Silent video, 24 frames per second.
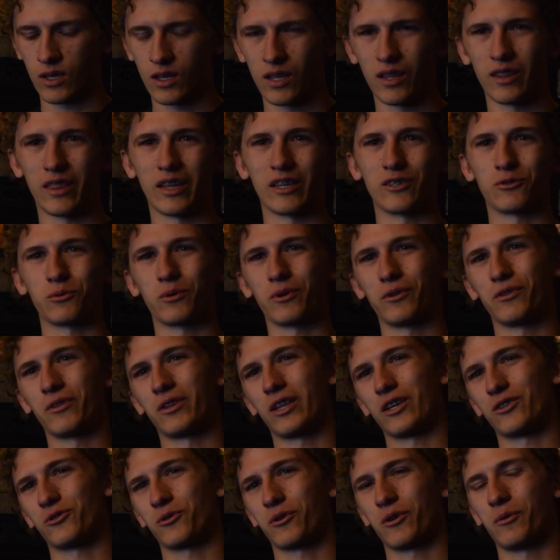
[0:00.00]
things were
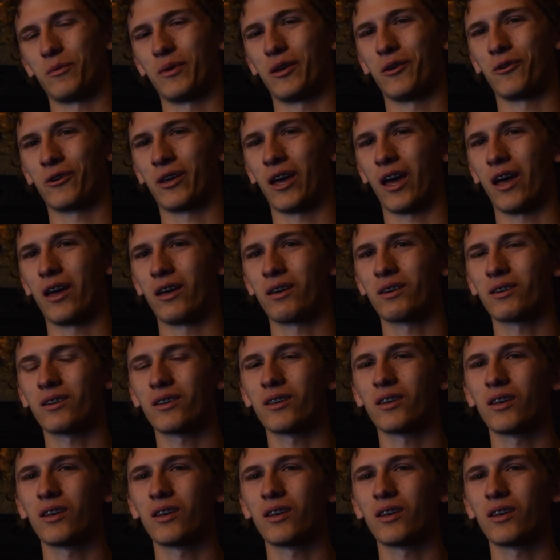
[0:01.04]
gonna be okay,